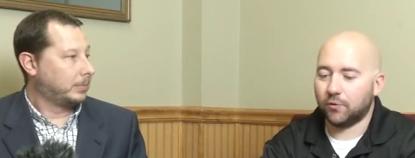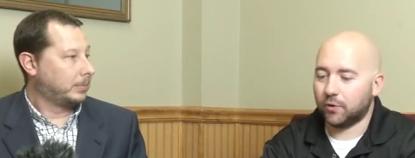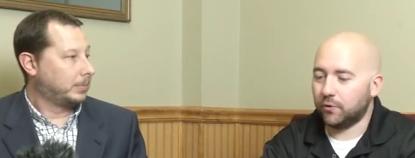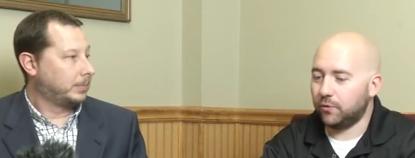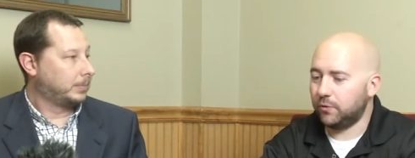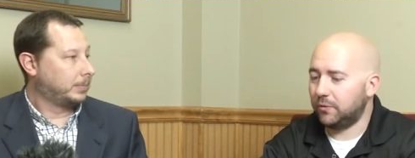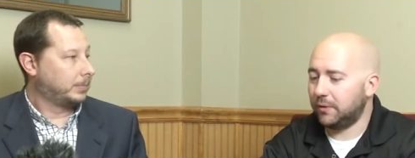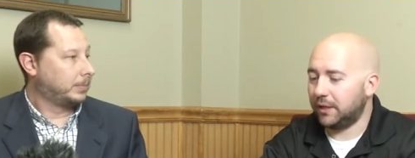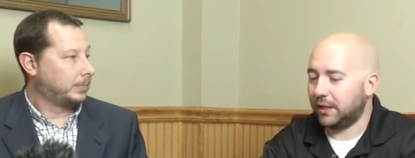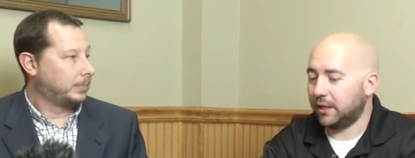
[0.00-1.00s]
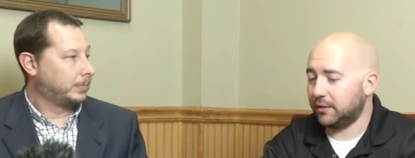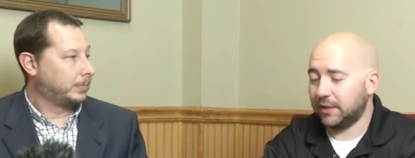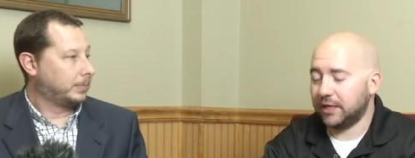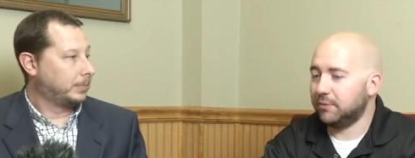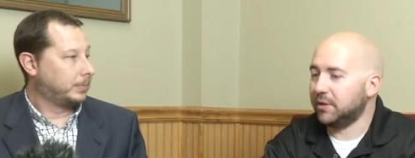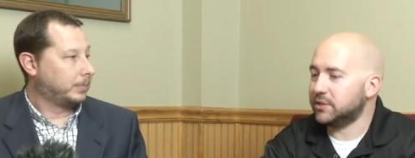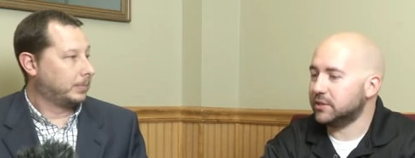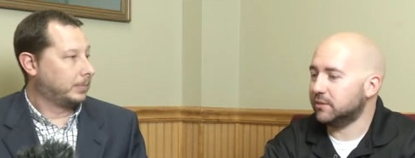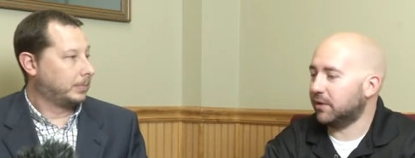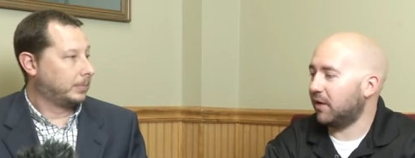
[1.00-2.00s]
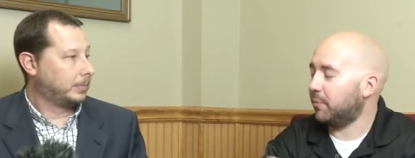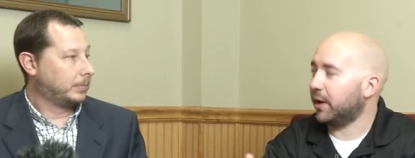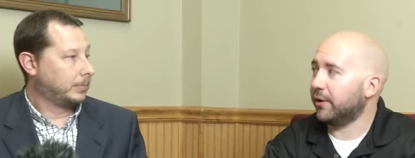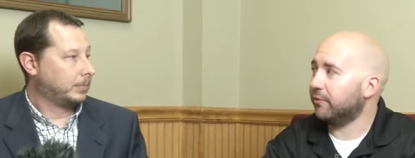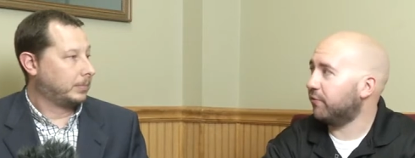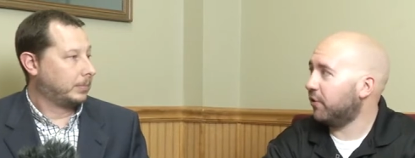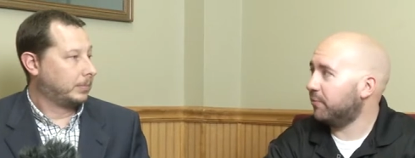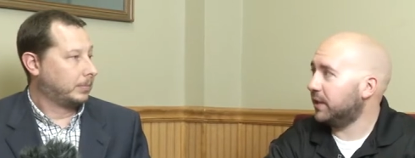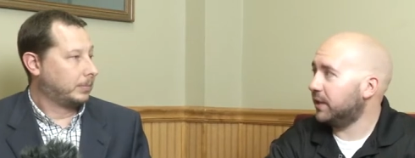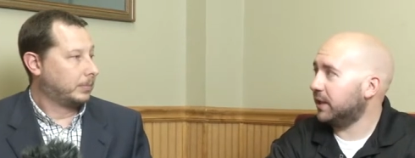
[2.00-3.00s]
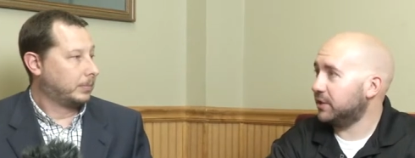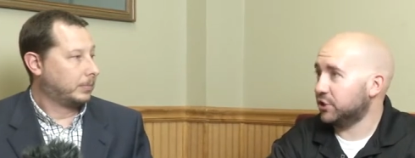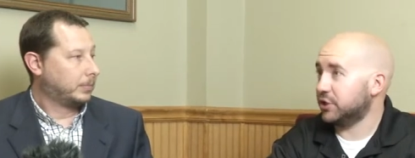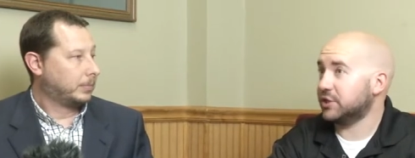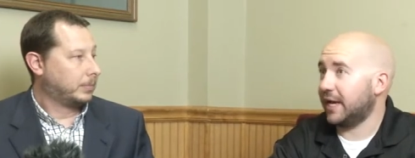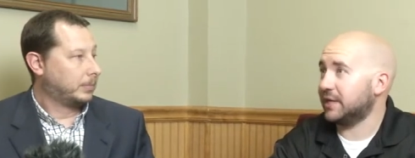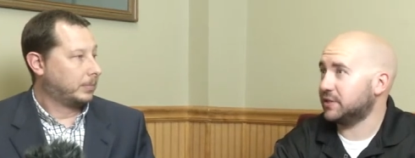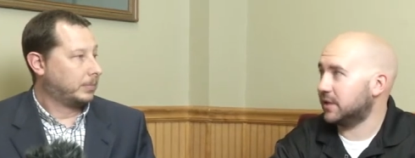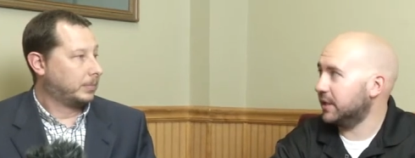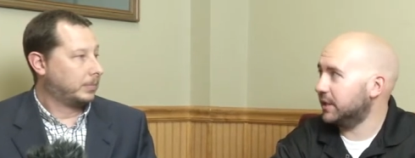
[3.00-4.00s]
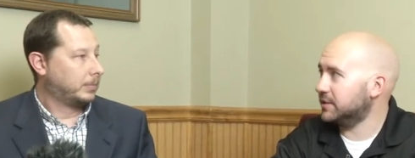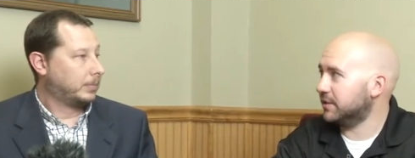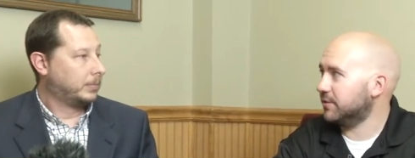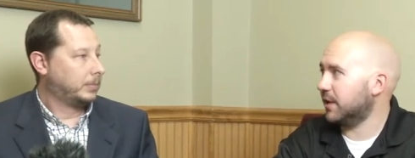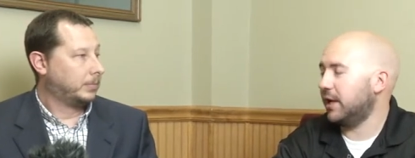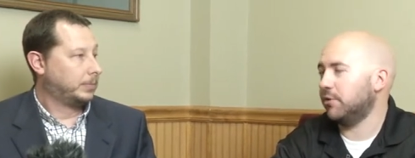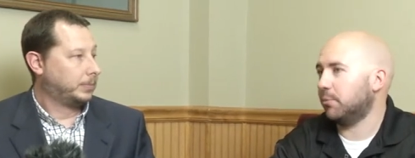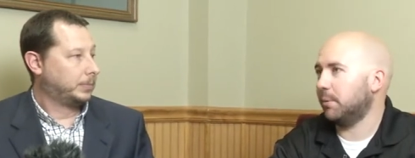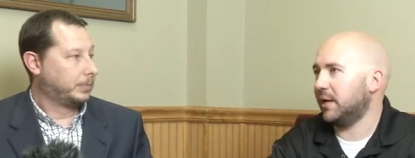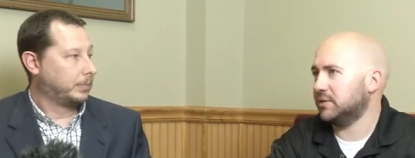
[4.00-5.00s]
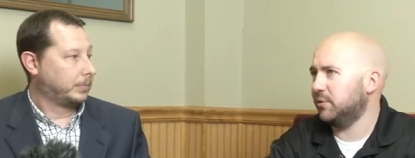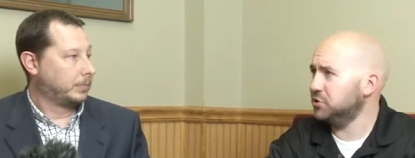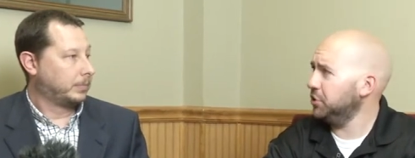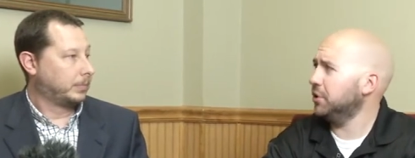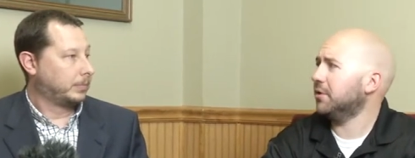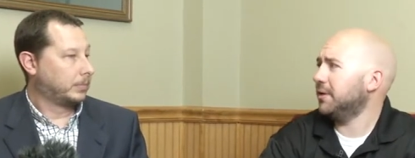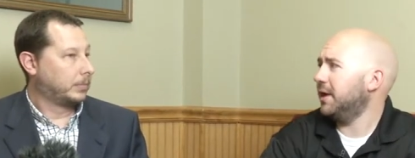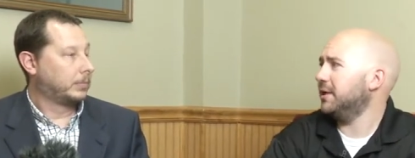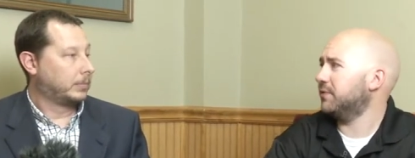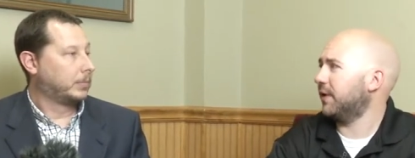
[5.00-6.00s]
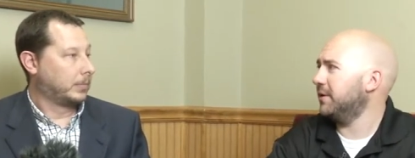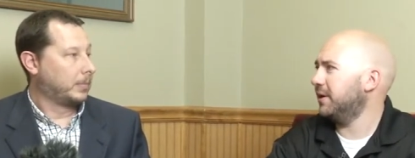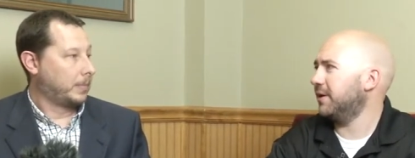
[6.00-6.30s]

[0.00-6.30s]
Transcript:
Speaker 1: know. Uh, they did mention some kind of parent involvement. They just asked the kids, and they, hey, you want to play basketball? Sure. Yeah, that's fine. Yeah,